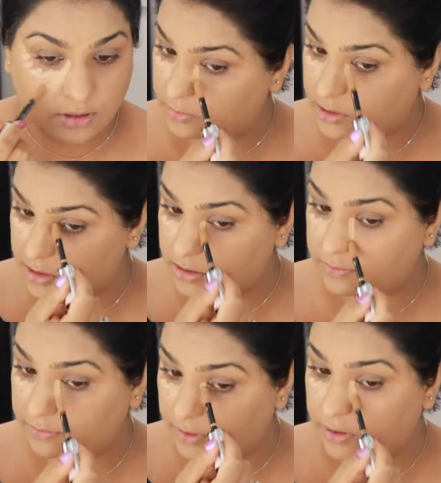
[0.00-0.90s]
This is a
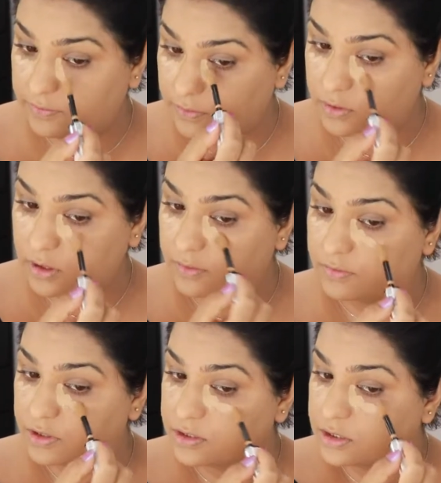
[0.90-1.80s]
very full
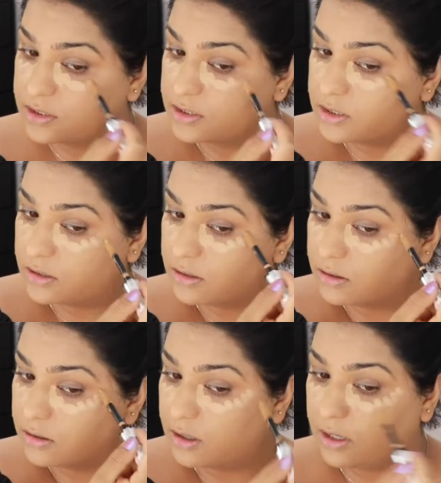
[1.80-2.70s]
coverage concealer.
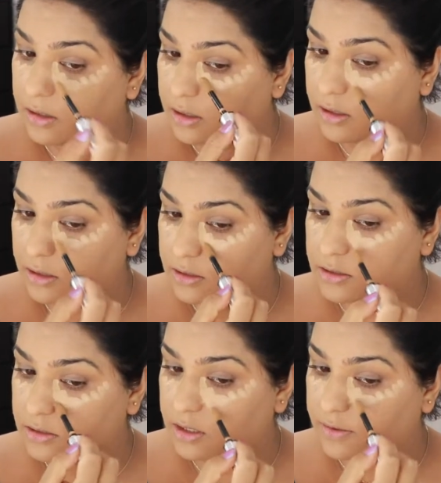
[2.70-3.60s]
I think this
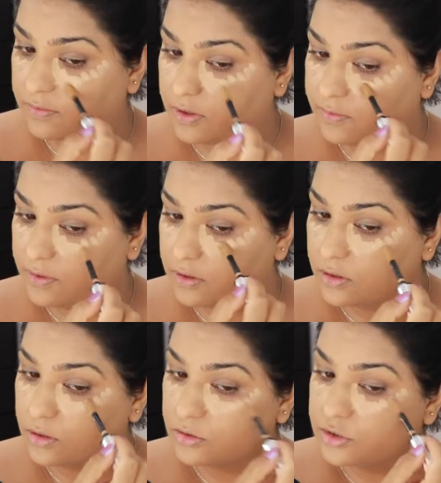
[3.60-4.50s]
is like very
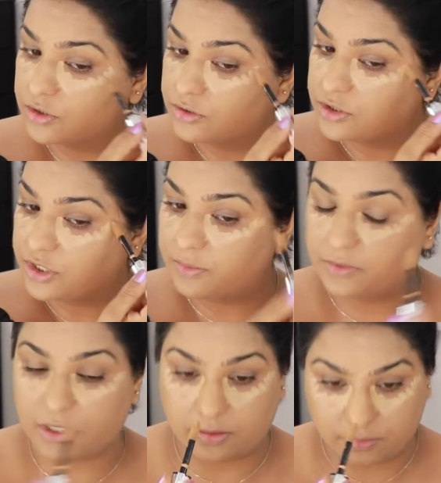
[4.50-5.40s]
close to the Shape
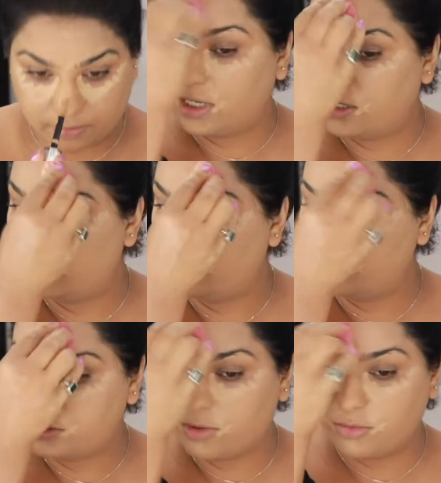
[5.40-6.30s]
Tape. And then
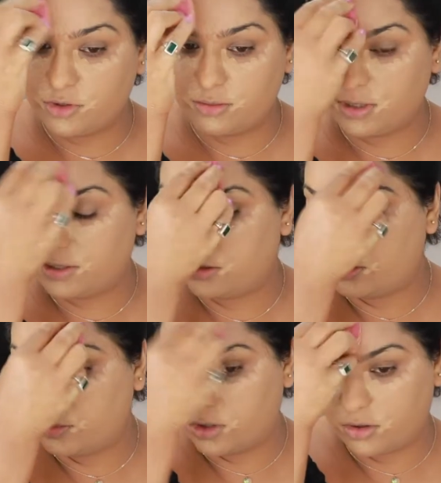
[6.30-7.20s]
using my beauty blender,
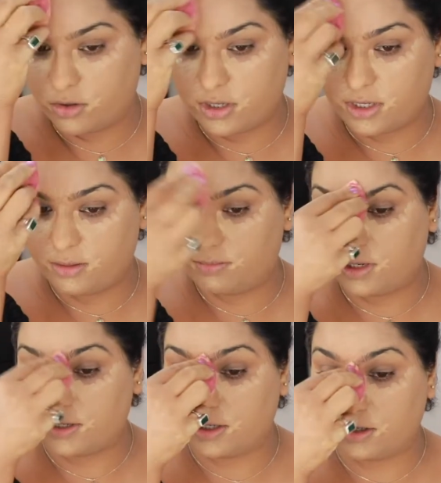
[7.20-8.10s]
I'm going to go ahead and
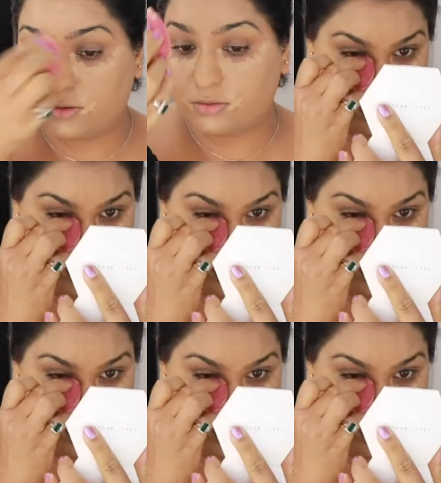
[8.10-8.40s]
blend it out.